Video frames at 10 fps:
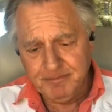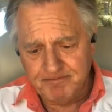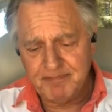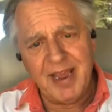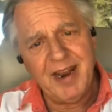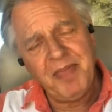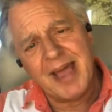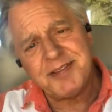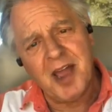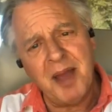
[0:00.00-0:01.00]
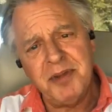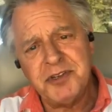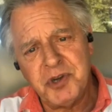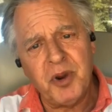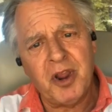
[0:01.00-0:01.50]
And at that time, as
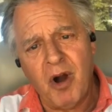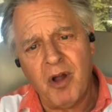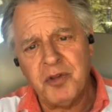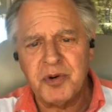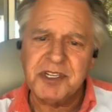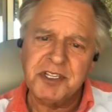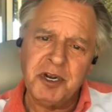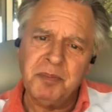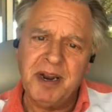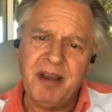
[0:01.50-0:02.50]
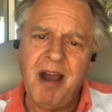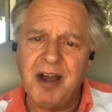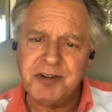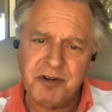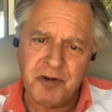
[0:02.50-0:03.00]
you recall, there was a little bit of
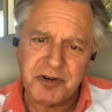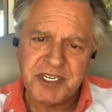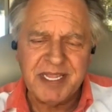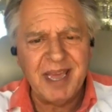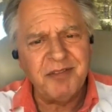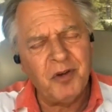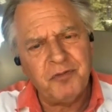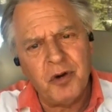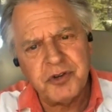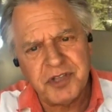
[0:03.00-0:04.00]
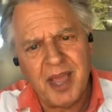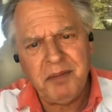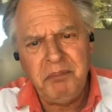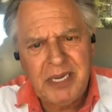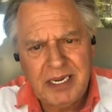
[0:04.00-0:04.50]
controversy that folks
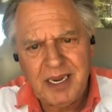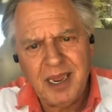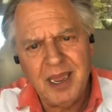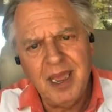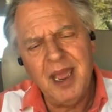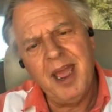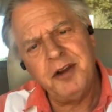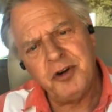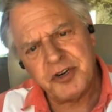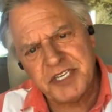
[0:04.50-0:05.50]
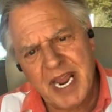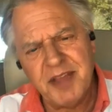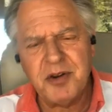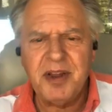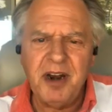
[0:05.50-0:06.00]
like me and Nurse
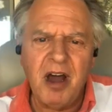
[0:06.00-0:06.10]
Heather and